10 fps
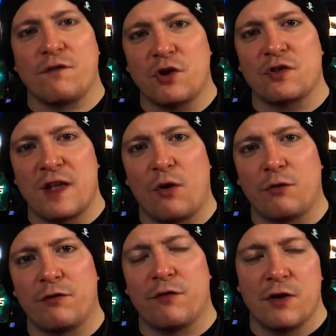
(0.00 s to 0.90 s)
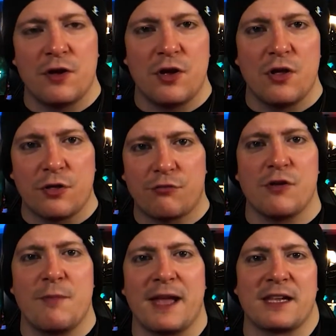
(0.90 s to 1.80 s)
of yourself through
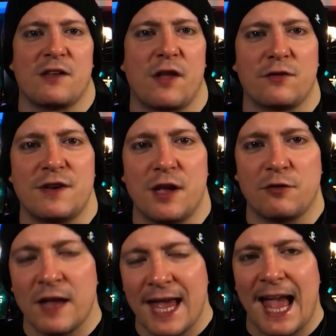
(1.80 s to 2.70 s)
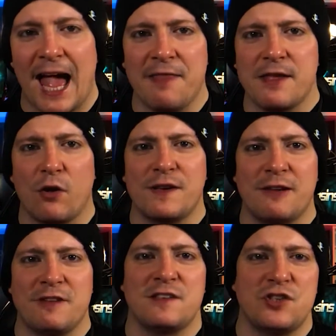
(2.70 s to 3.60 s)
the making of those videos. And the
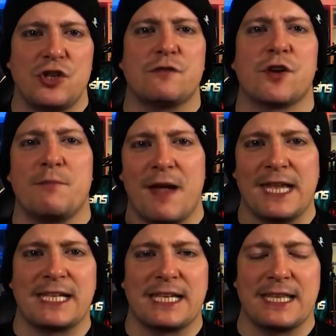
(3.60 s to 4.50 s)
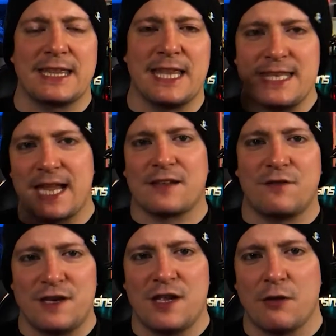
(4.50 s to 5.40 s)
idea is you've got to make the next
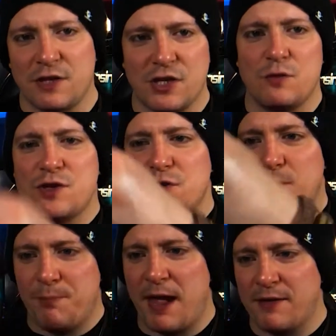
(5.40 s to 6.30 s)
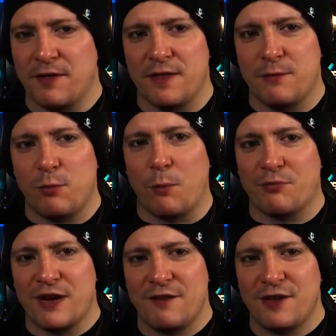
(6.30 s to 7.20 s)
video that you do better than the one
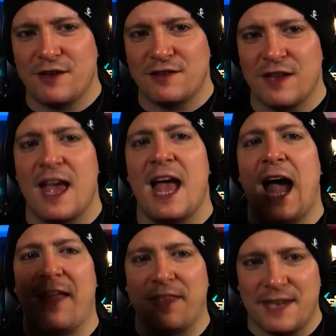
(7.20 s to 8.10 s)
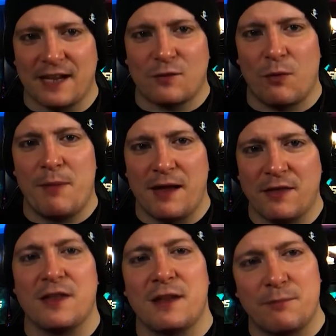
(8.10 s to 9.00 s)
previous, and then the next one better
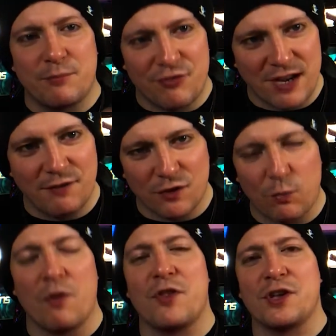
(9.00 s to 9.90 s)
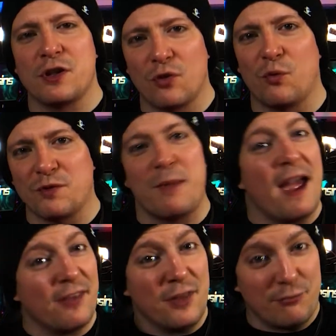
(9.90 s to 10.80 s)
than the previous one that you thought was
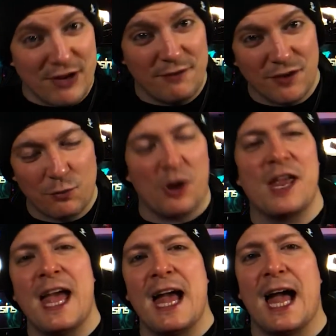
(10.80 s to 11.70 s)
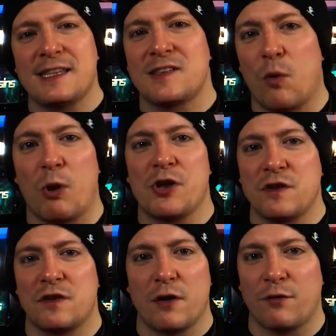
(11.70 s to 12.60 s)
better than the previous one, and so on
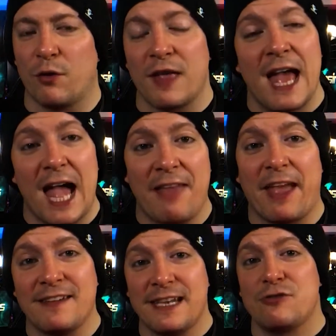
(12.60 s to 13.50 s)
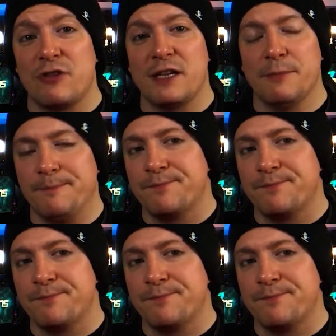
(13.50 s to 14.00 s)
and so forth. And that is literally